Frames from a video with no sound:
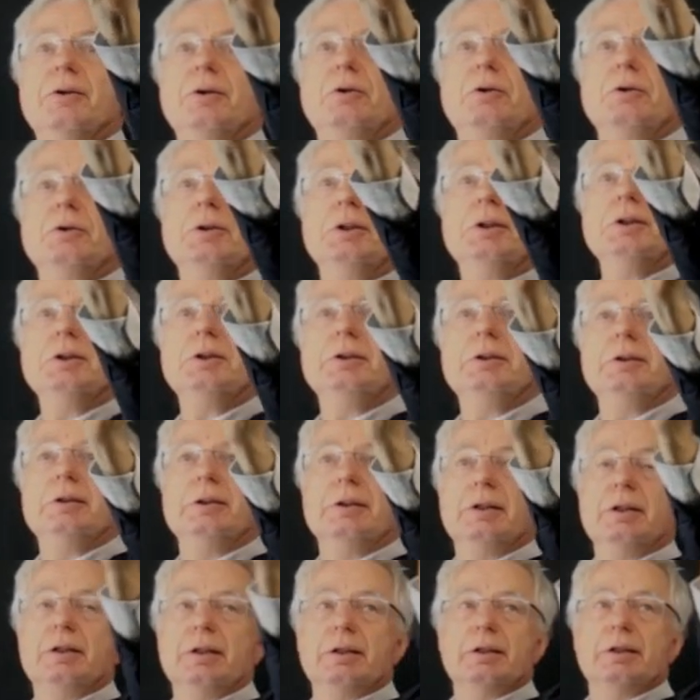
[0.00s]
the condition,
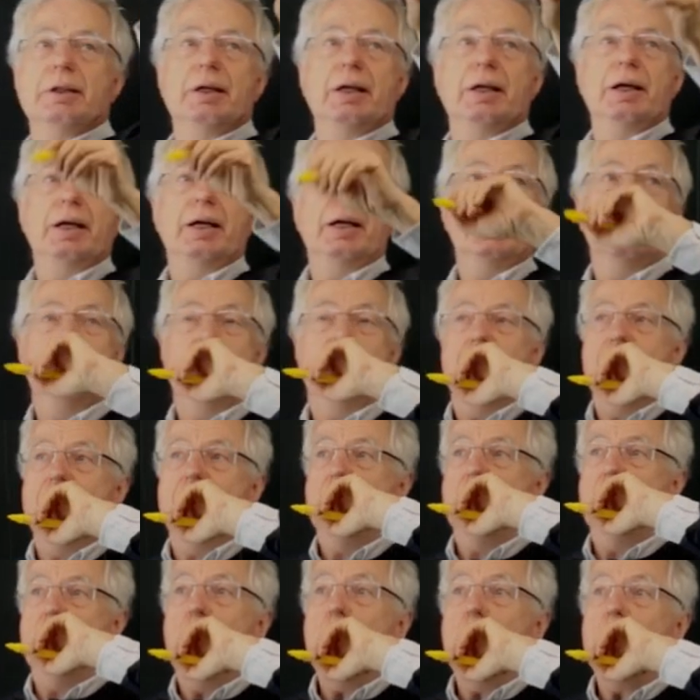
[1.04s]

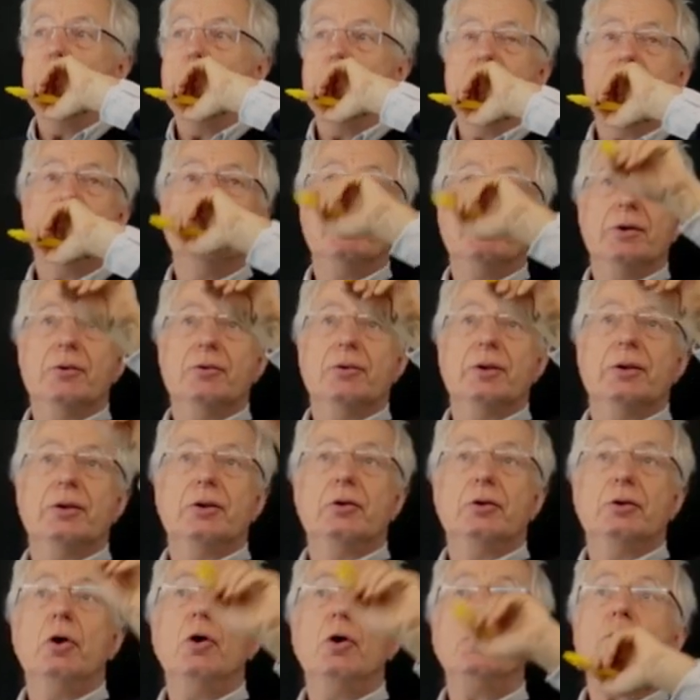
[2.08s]
as always, is that
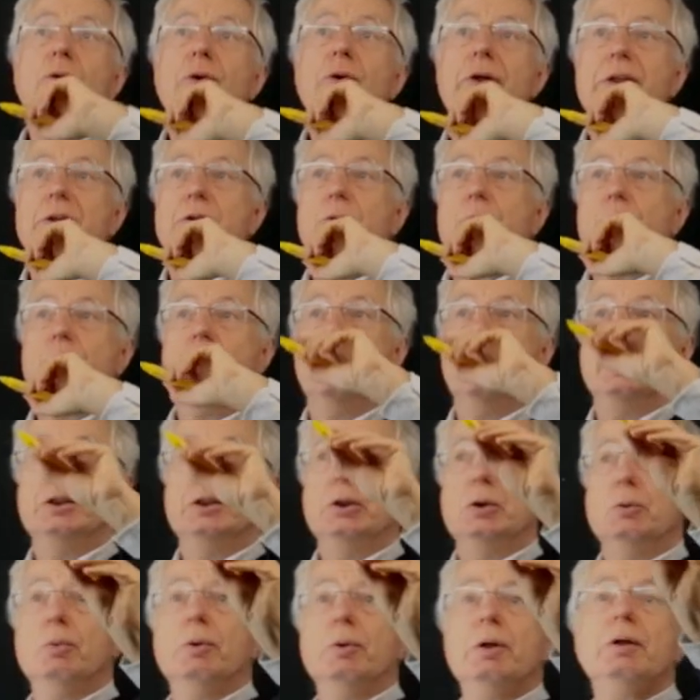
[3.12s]
the cross ratios are
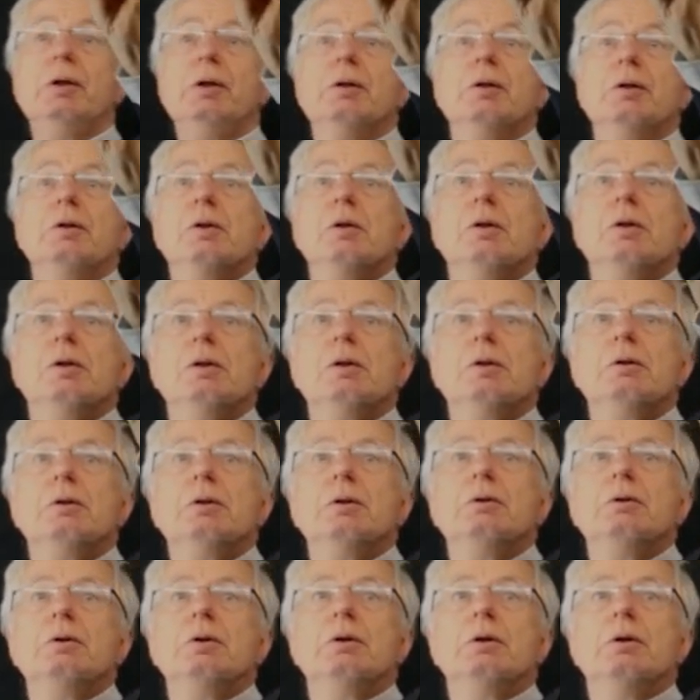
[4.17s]
equal.
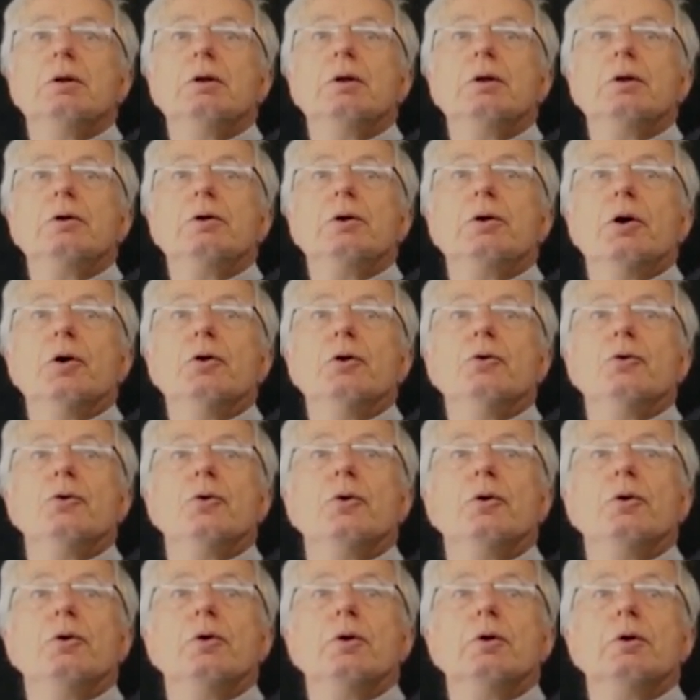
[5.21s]
Cross
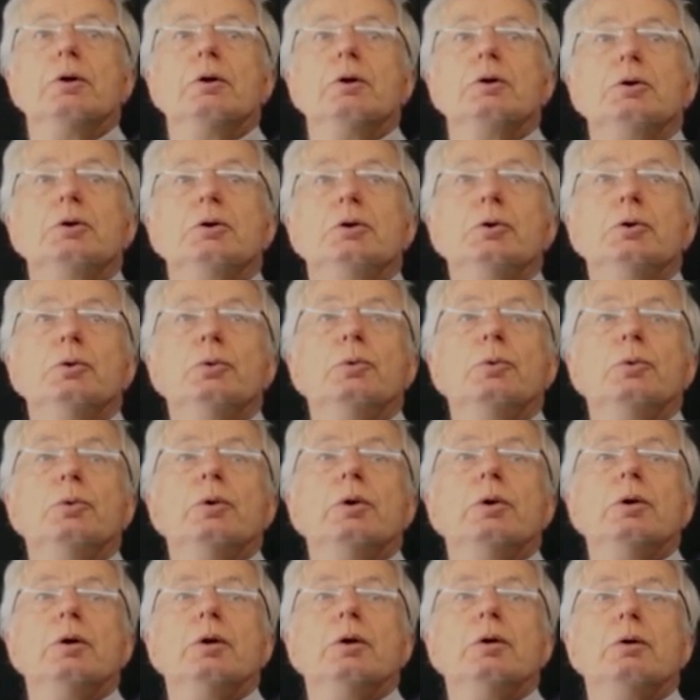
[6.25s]

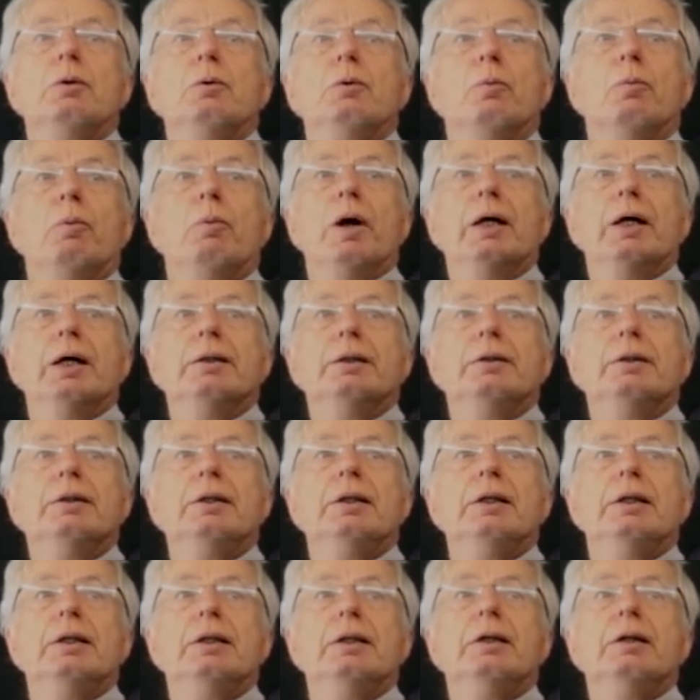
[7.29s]
q
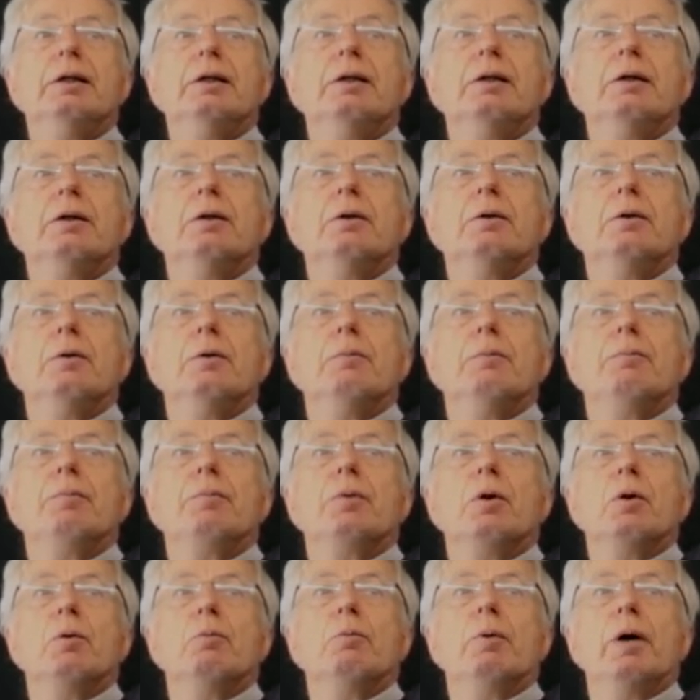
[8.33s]
yt,
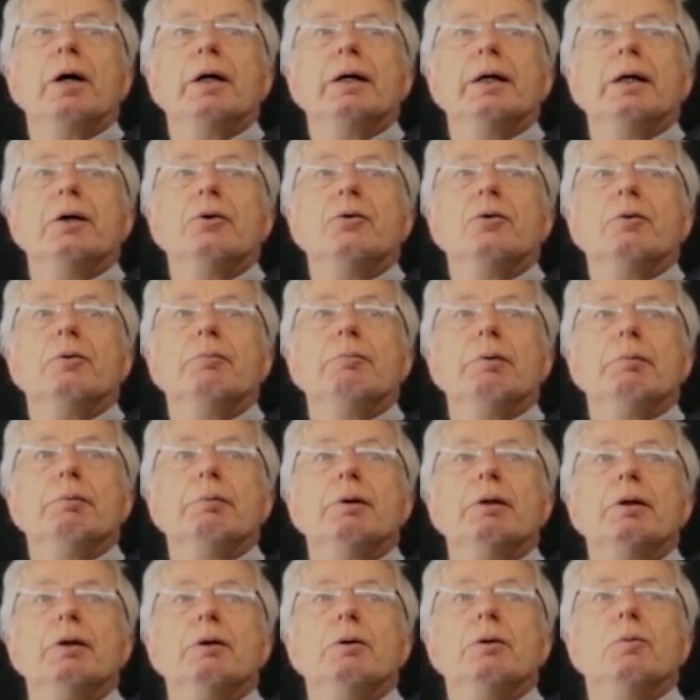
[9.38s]
or ys
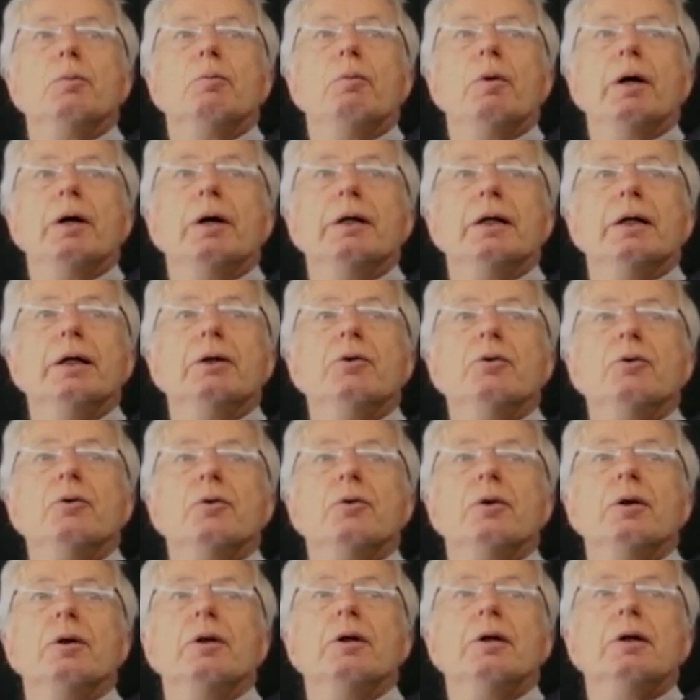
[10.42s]
maybe, ys
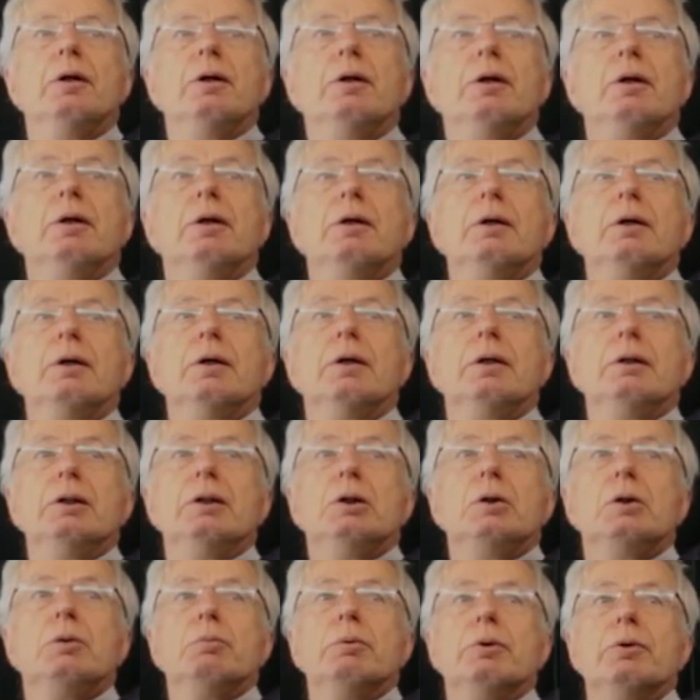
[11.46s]

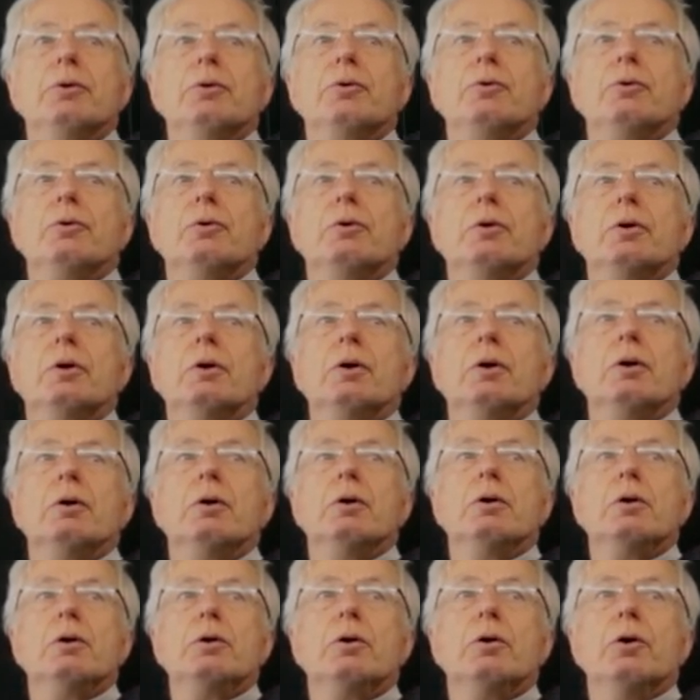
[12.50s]
equals
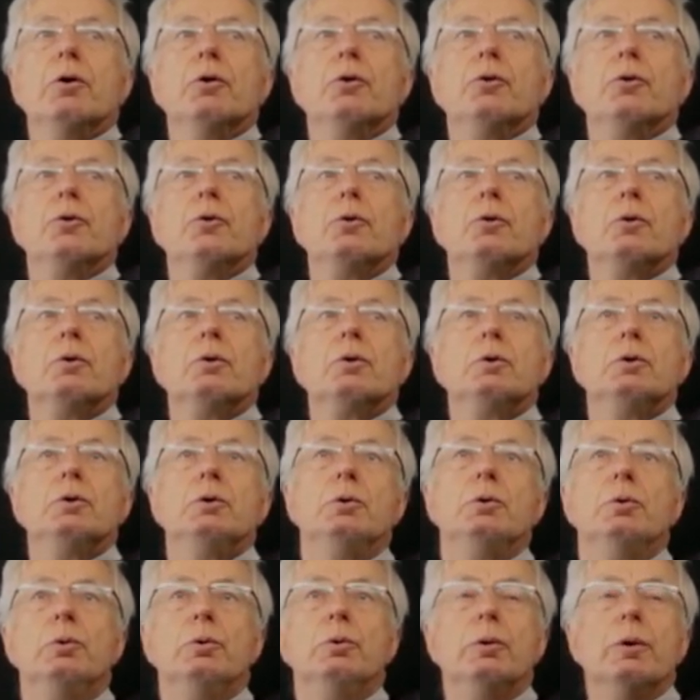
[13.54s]
cross
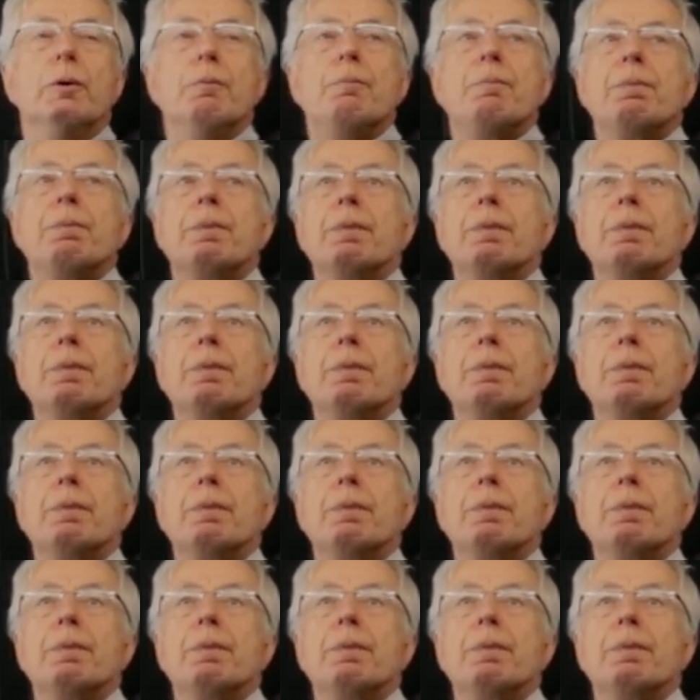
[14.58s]
q